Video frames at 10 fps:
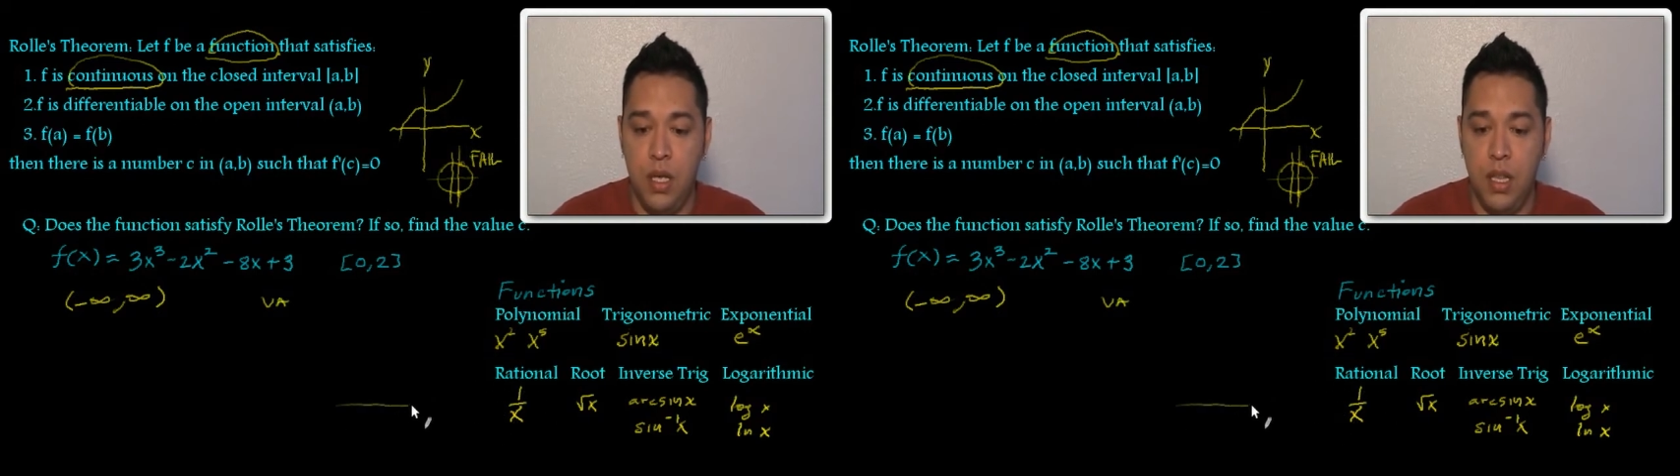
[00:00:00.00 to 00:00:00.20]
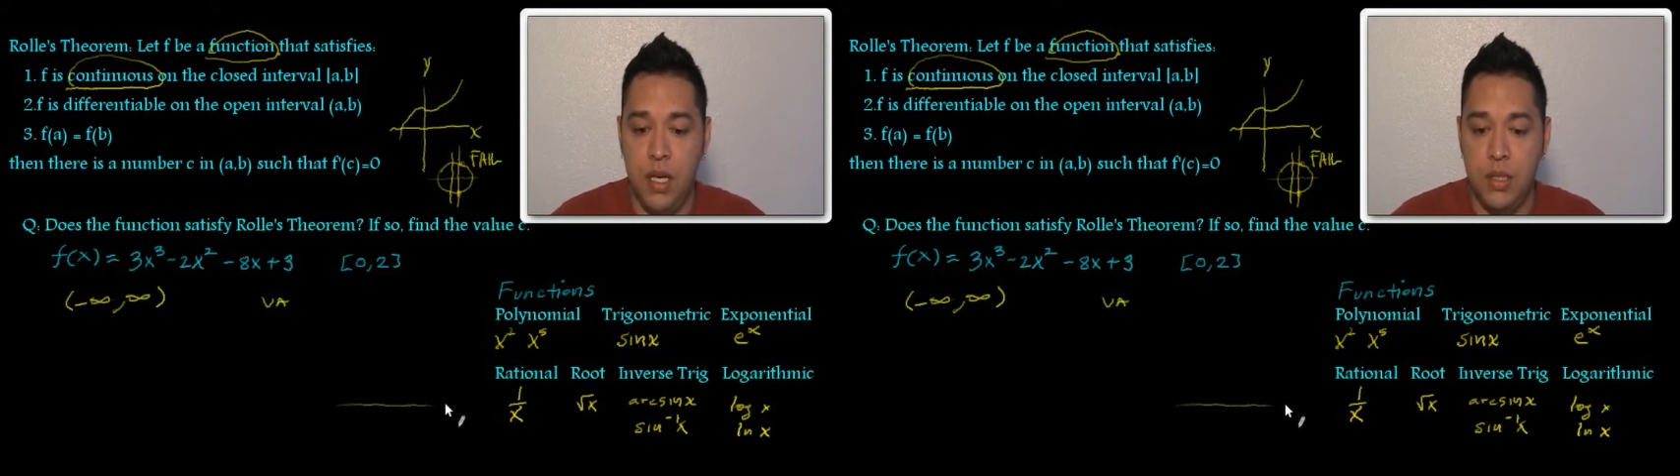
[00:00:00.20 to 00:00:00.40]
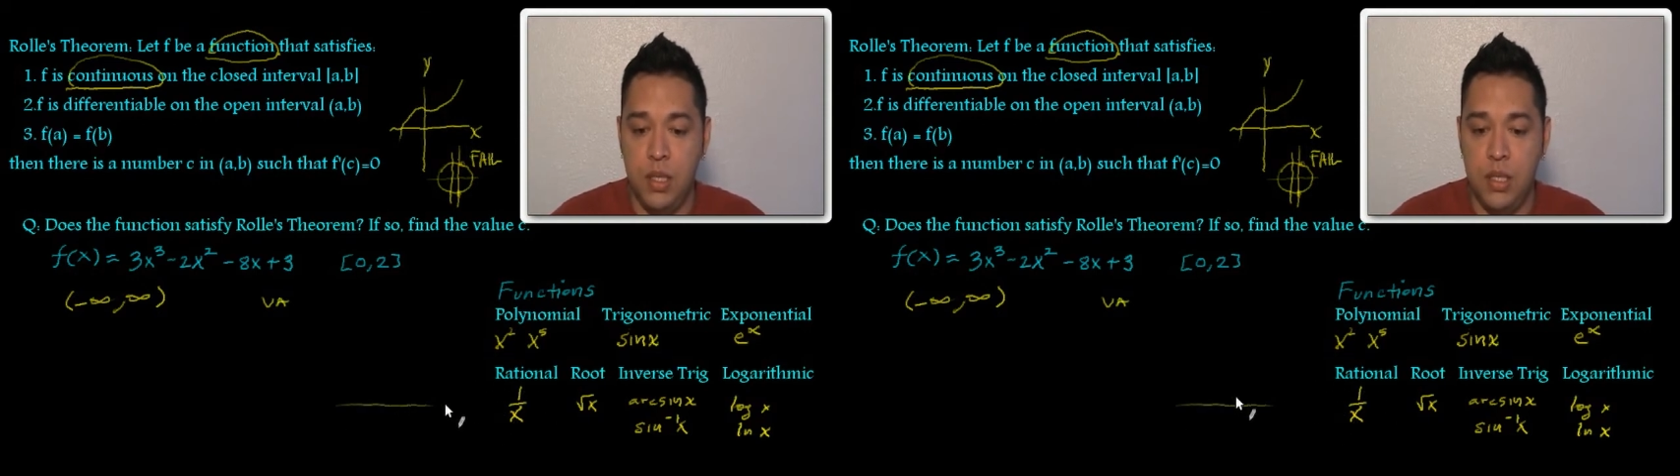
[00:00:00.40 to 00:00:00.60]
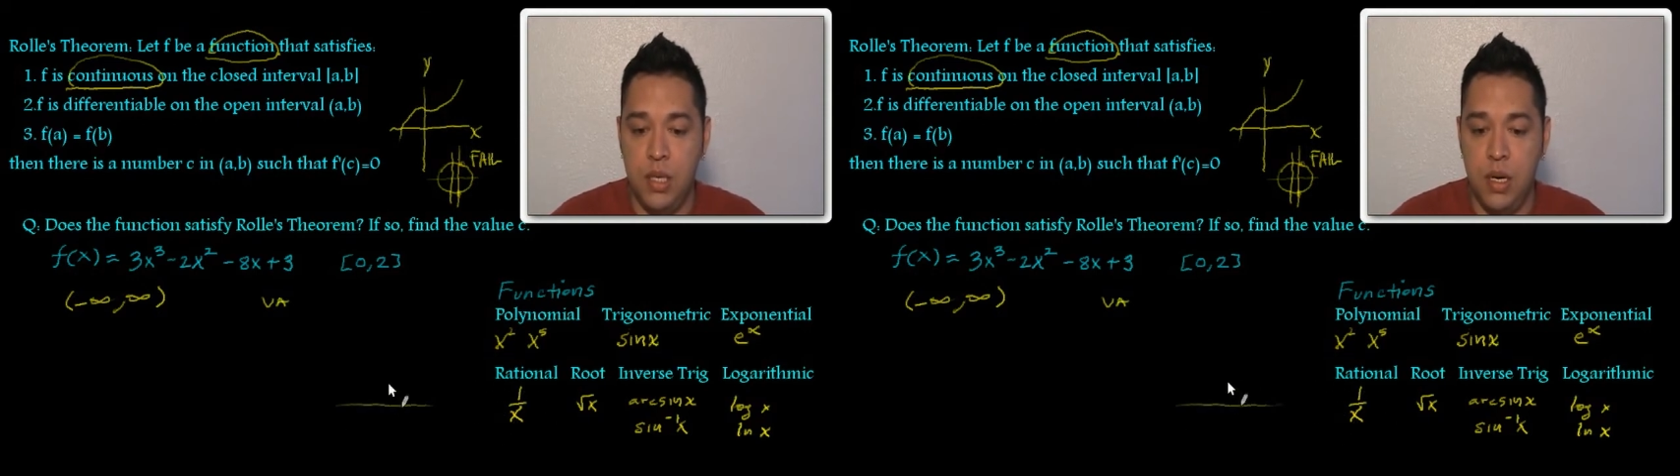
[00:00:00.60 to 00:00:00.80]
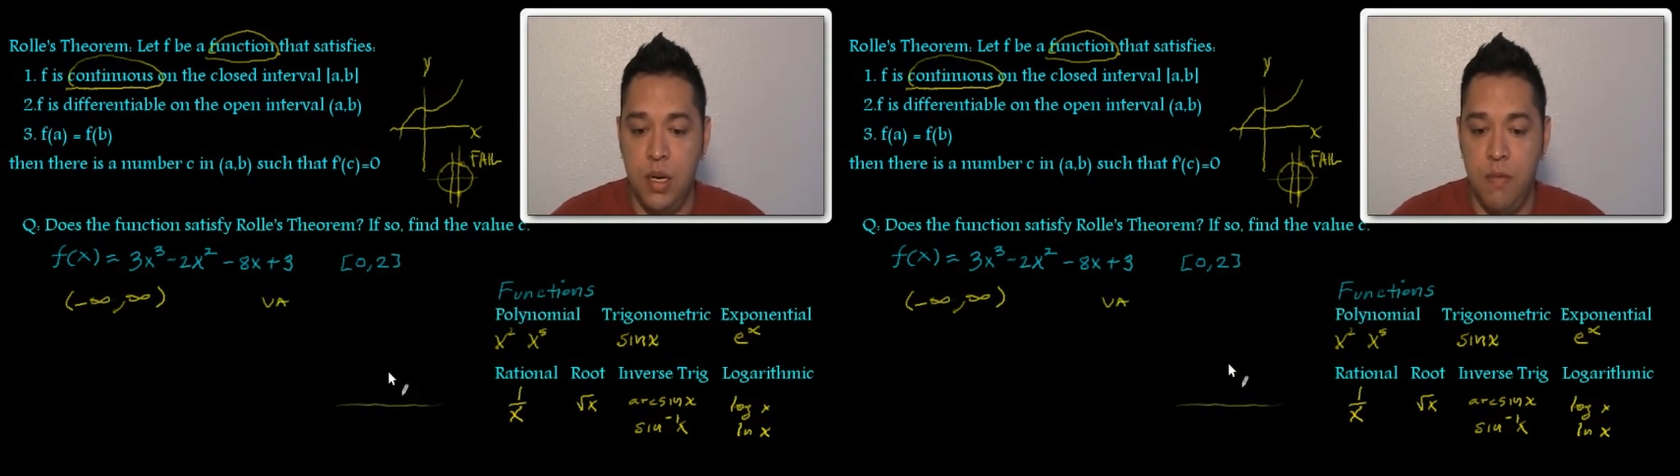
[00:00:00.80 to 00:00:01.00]
and that's
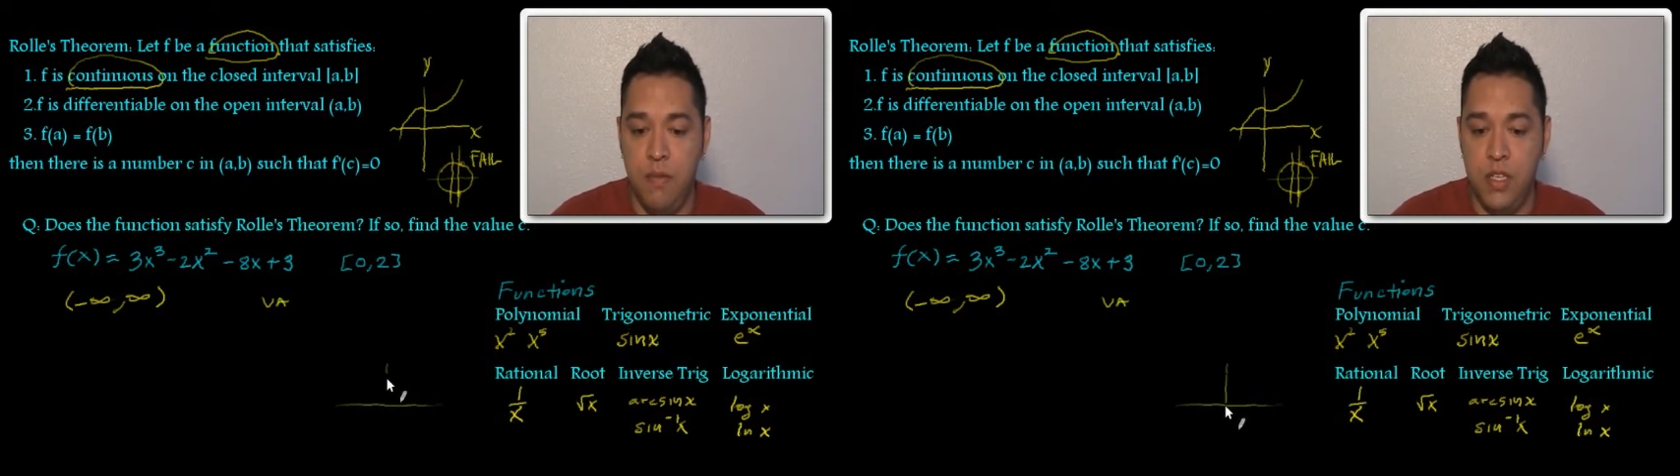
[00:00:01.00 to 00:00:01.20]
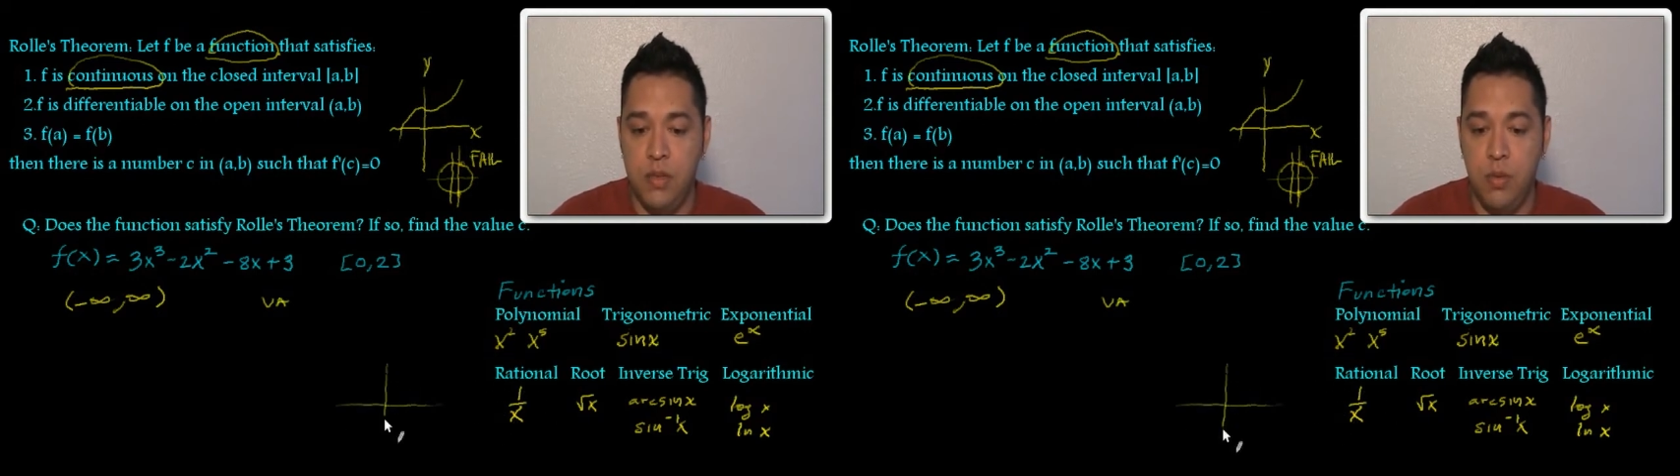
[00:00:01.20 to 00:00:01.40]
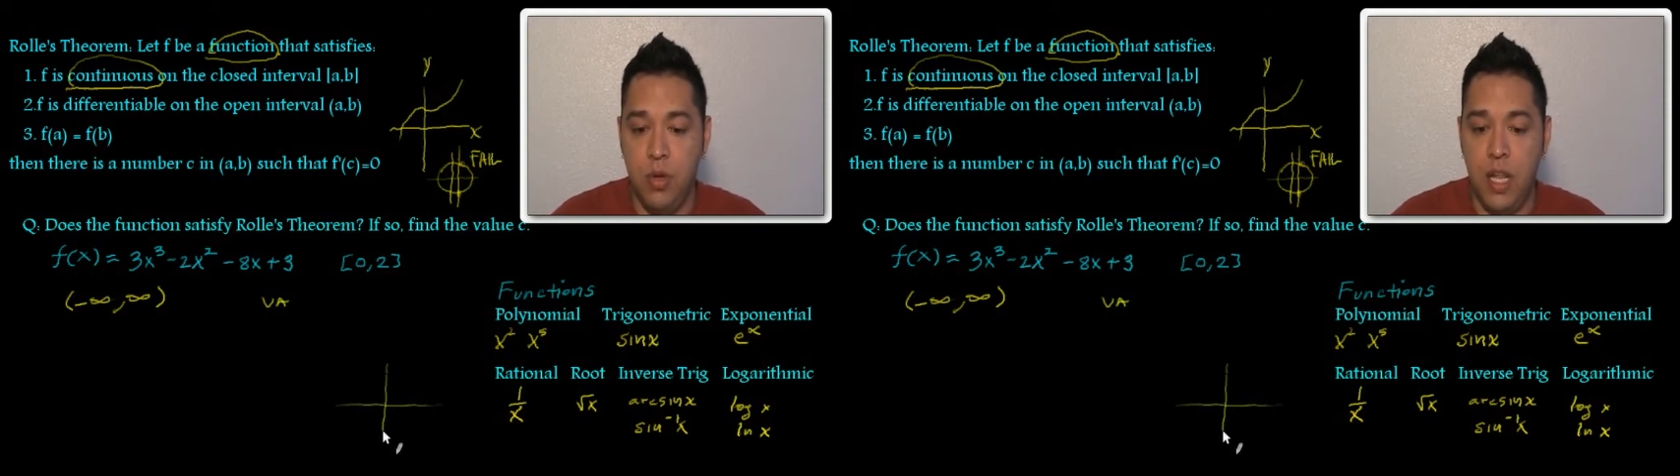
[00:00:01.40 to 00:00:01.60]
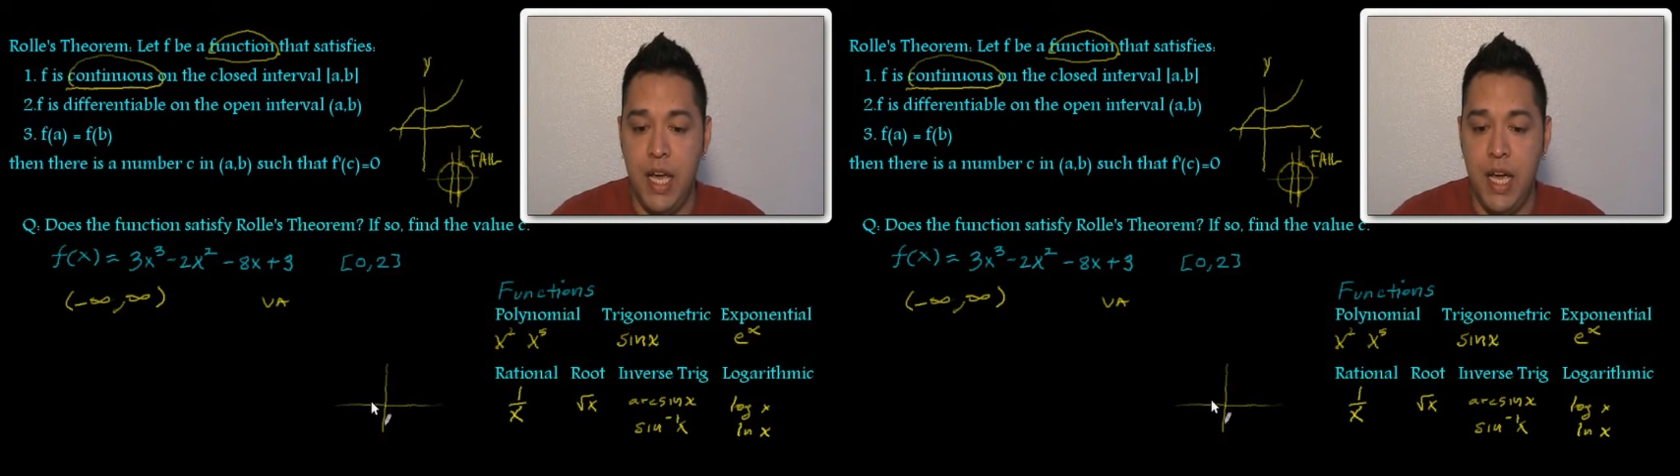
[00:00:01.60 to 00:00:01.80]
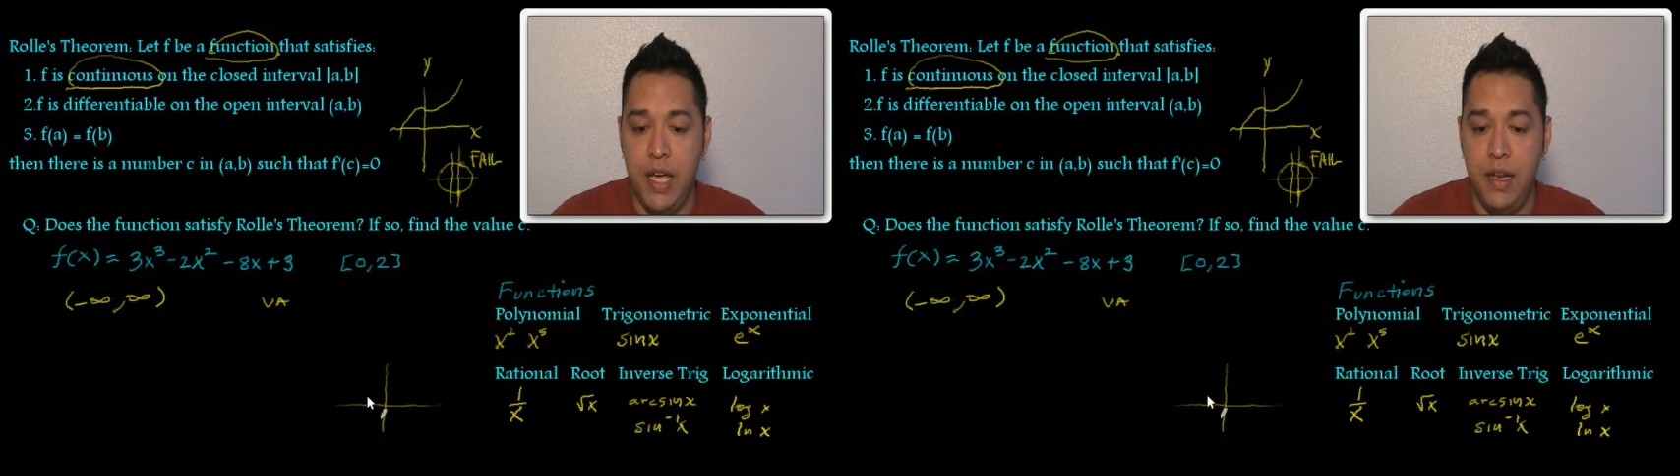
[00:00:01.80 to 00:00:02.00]
just an invisible
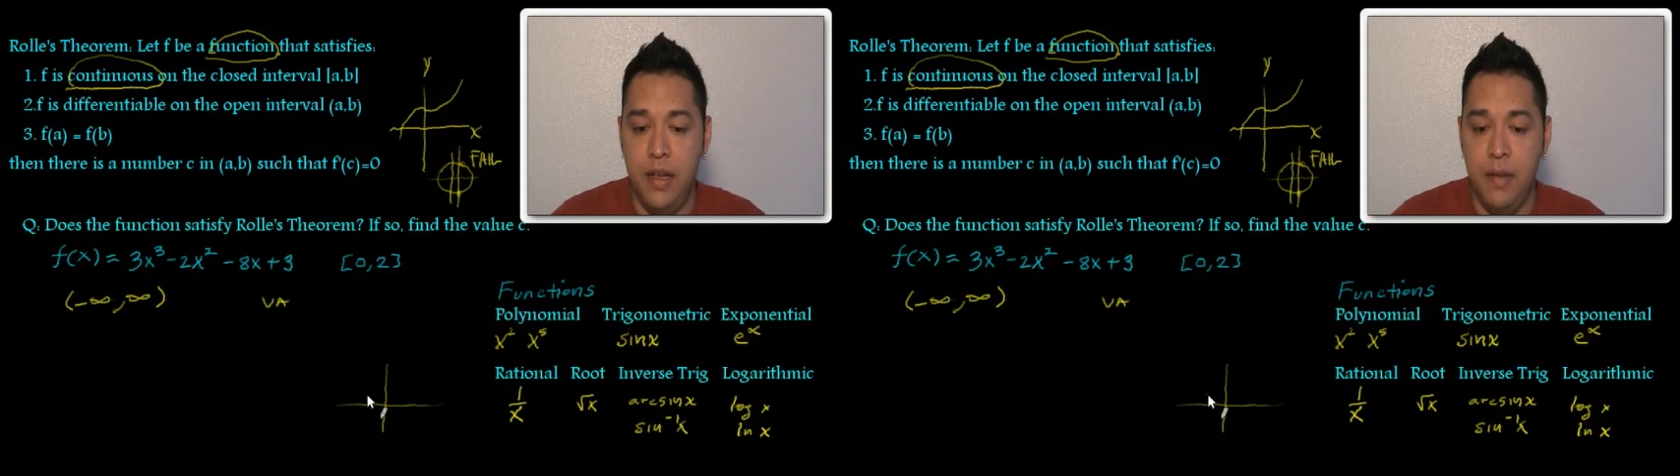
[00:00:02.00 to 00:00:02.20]
line